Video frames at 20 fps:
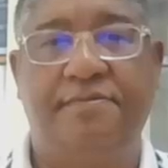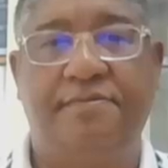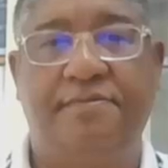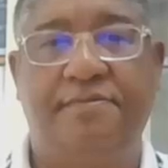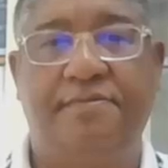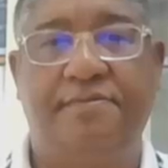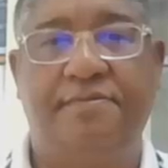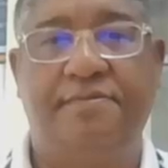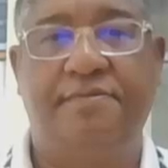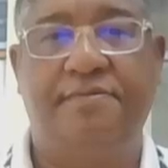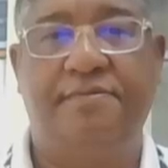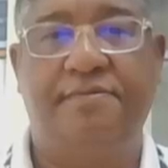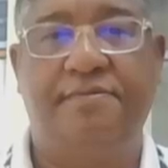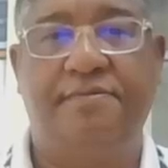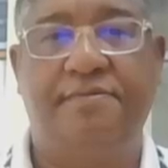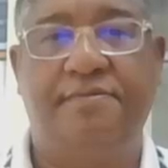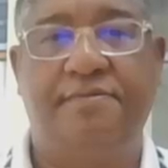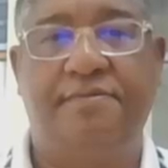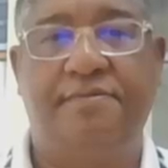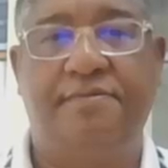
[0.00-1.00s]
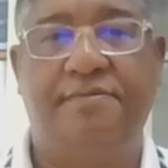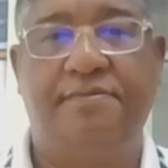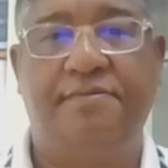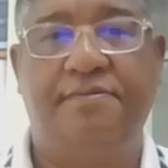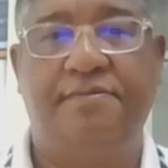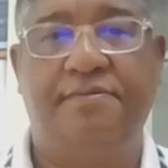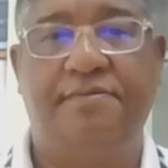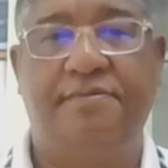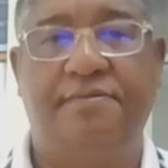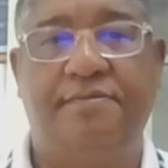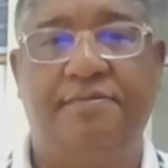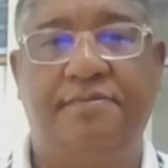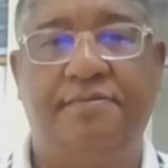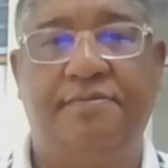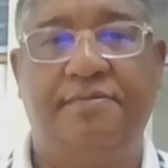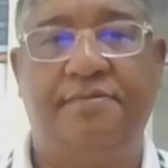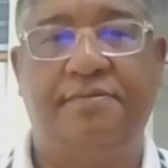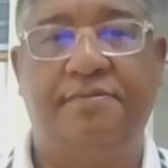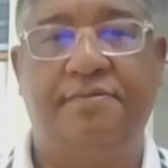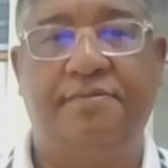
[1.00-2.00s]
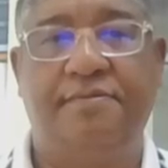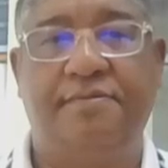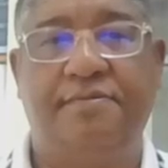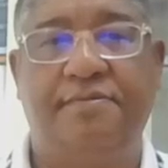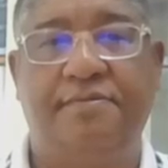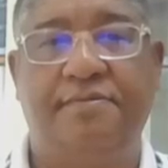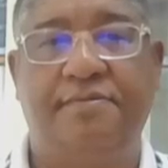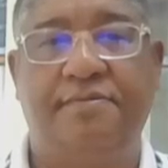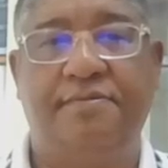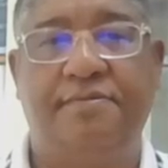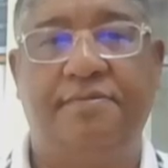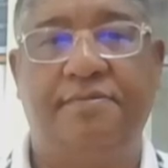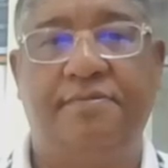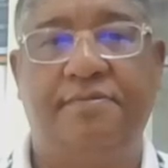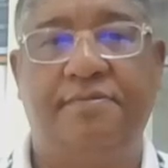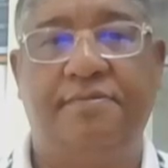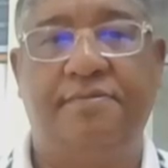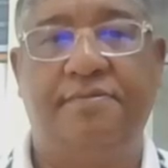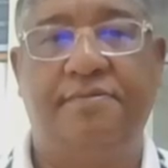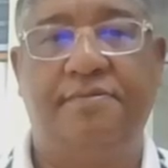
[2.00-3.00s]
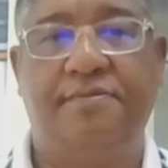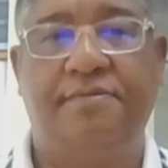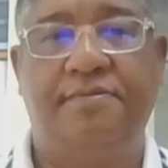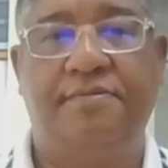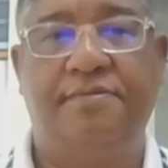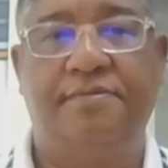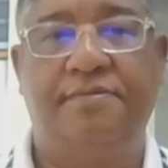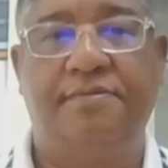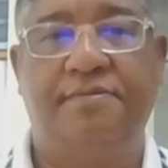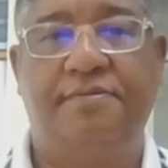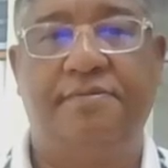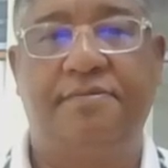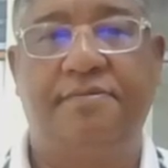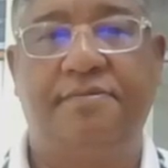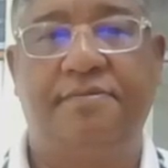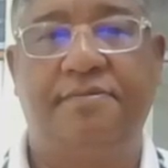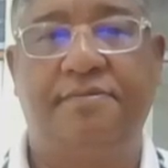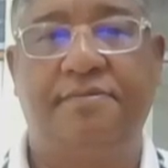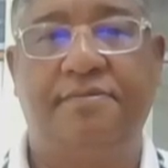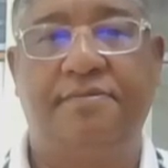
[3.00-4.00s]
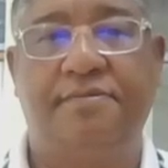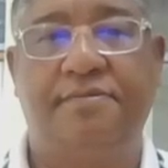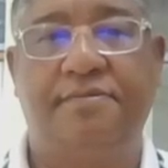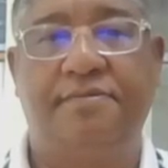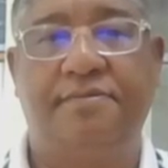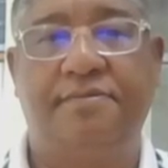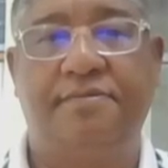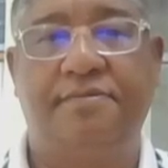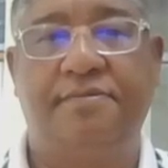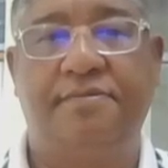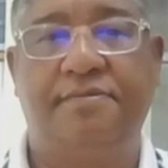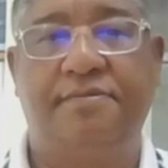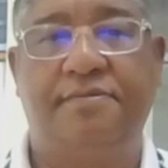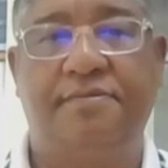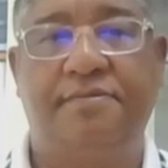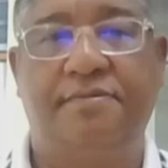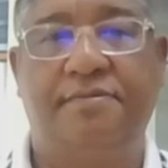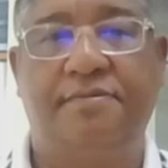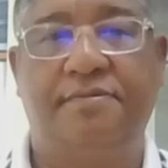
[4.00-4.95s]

[no speech]